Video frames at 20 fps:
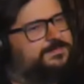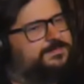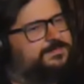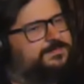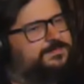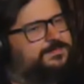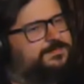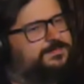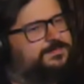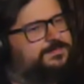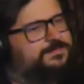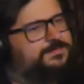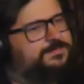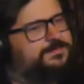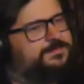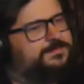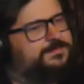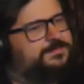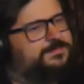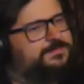
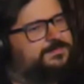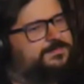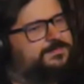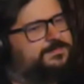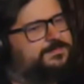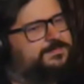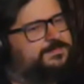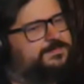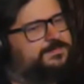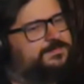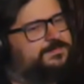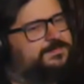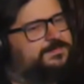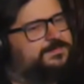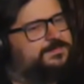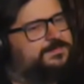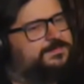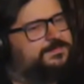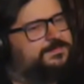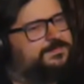
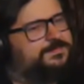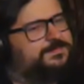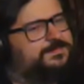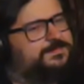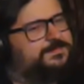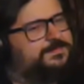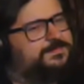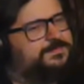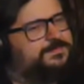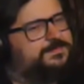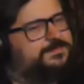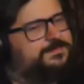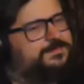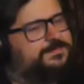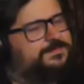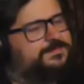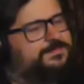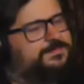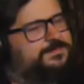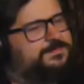
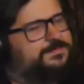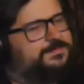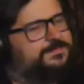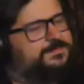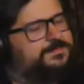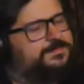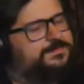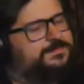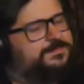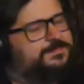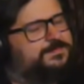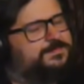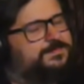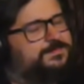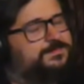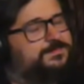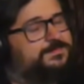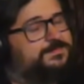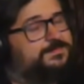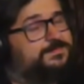
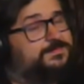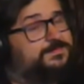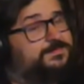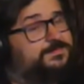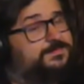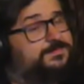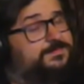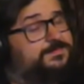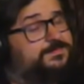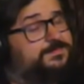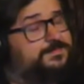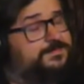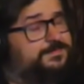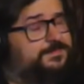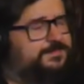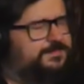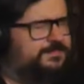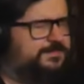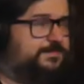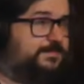
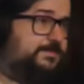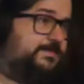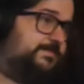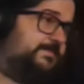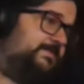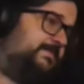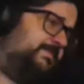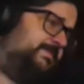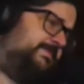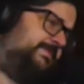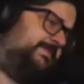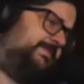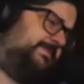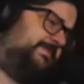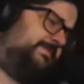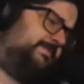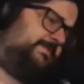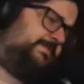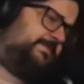(not speaking)